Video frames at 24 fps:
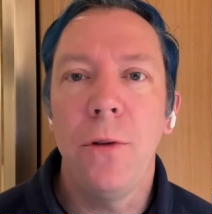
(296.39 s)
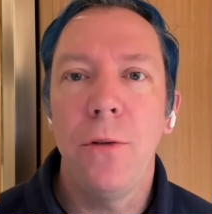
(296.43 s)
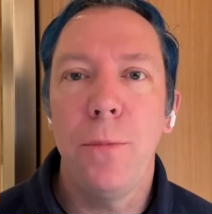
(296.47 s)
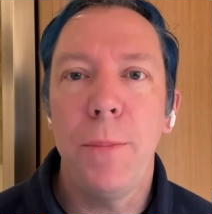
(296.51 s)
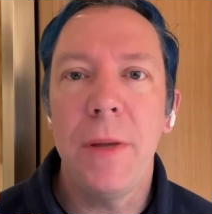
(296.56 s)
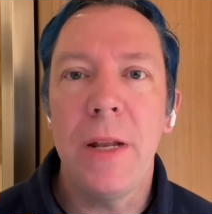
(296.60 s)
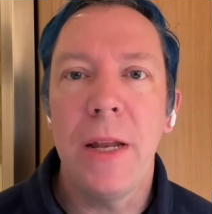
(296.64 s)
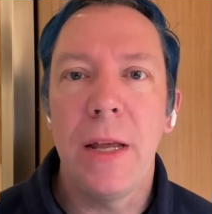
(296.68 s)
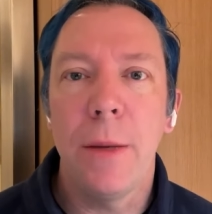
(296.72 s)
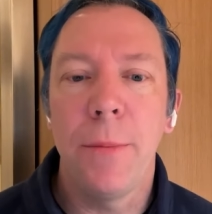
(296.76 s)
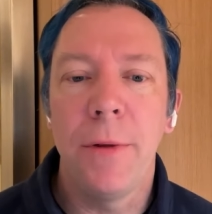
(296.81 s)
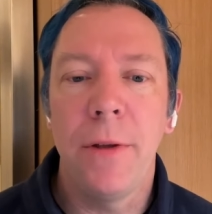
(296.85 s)
just
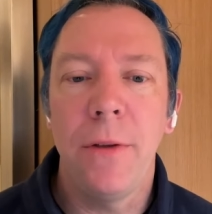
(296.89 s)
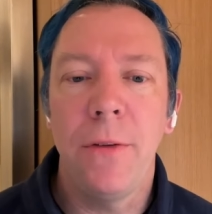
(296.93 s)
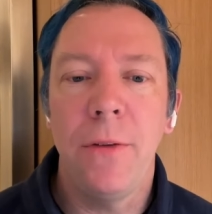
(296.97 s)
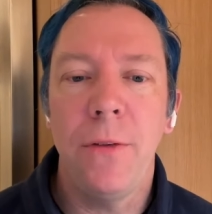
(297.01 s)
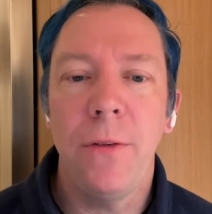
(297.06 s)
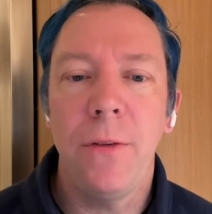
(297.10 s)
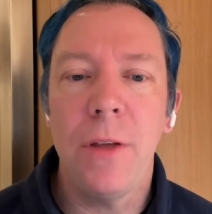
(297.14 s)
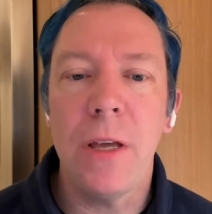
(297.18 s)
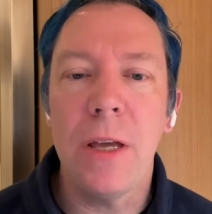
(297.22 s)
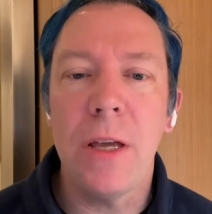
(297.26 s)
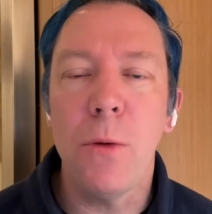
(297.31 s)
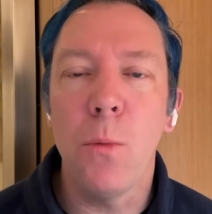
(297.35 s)
being able to
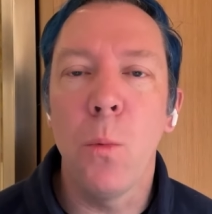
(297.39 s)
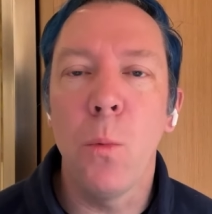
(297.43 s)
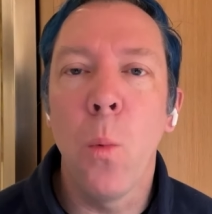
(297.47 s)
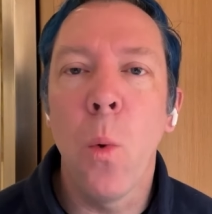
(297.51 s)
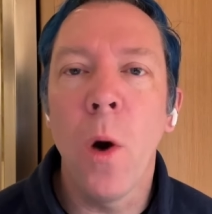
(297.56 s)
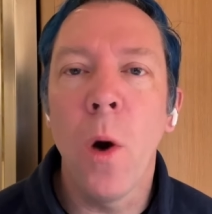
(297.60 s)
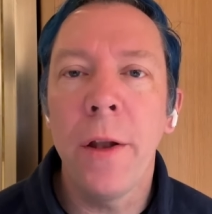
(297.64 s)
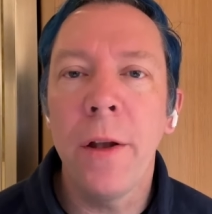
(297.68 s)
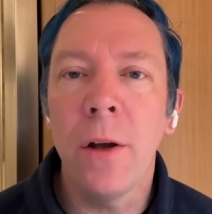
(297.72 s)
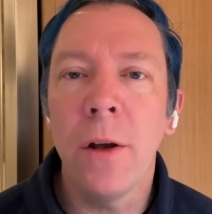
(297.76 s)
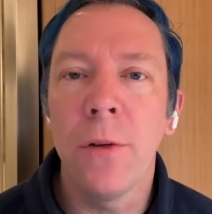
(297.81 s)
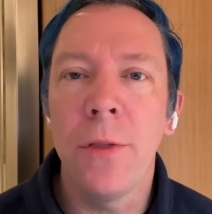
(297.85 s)
see
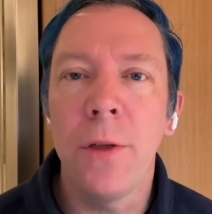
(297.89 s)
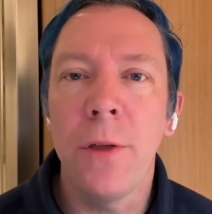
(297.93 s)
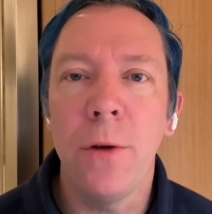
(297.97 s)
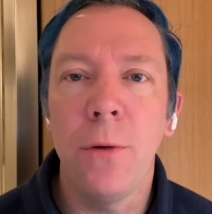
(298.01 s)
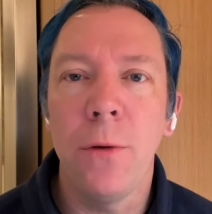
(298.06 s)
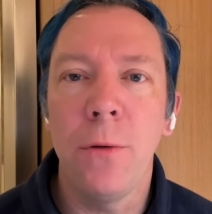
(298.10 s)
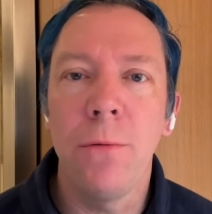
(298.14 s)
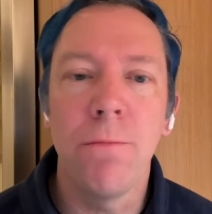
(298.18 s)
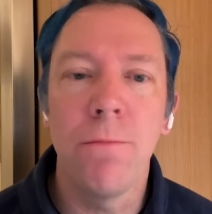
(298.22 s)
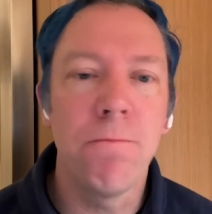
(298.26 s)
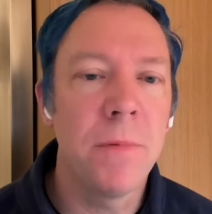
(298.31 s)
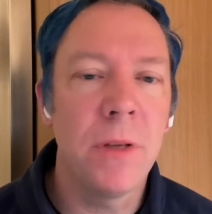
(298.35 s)
what are
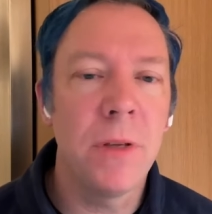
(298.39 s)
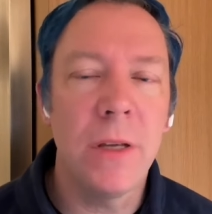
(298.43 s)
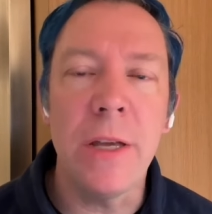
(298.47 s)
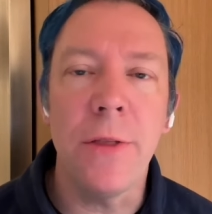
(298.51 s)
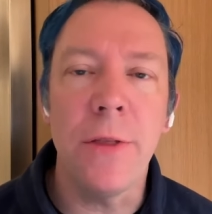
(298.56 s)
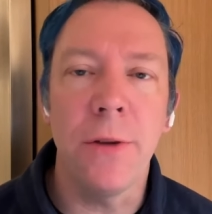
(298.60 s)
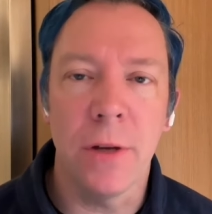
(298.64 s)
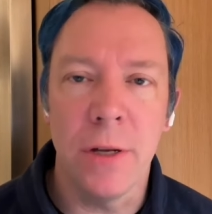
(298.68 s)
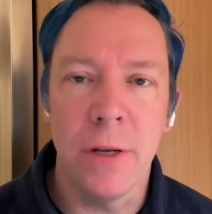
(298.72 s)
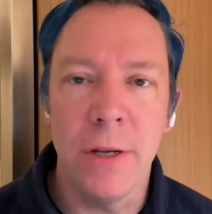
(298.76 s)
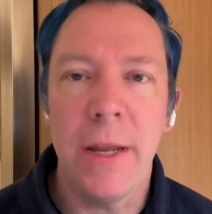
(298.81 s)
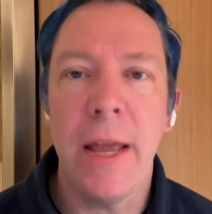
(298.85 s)
those
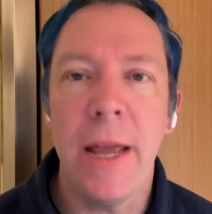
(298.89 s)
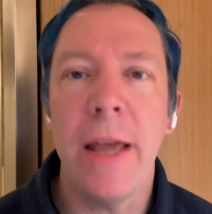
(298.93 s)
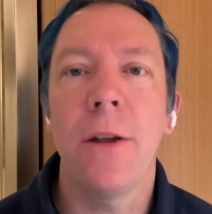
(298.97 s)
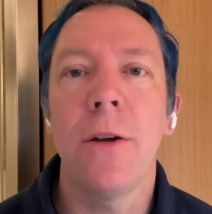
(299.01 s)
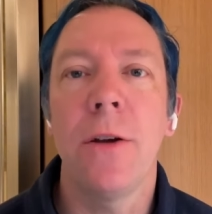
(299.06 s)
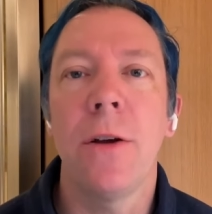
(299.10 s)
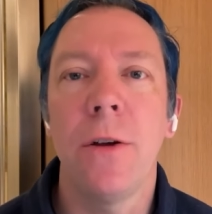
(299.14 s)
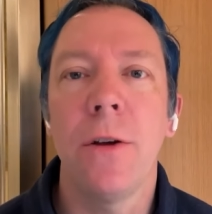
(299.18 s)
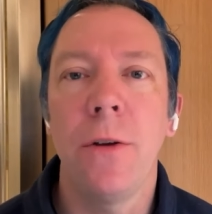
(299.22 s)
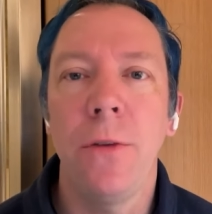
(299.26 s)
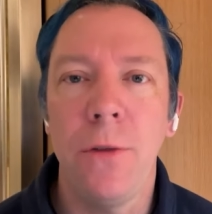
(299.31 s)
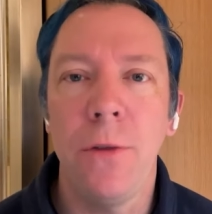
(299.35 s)
either
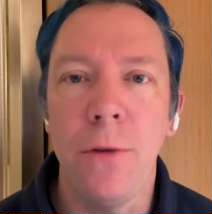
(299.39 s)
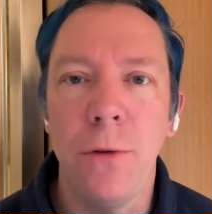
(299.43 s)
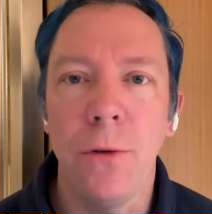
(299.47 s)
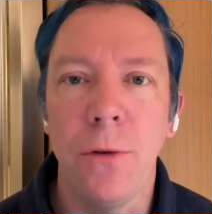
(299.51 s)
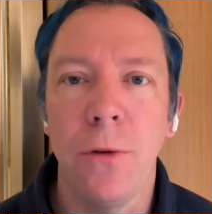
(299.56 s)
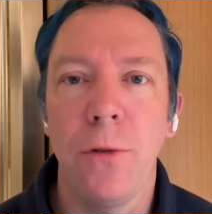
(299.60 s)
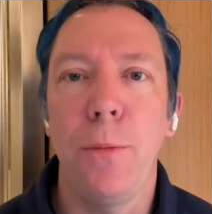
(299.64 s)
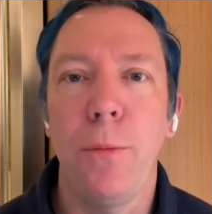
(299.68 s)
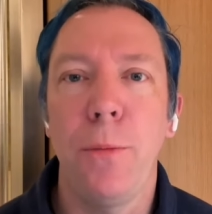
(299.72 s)
containers, user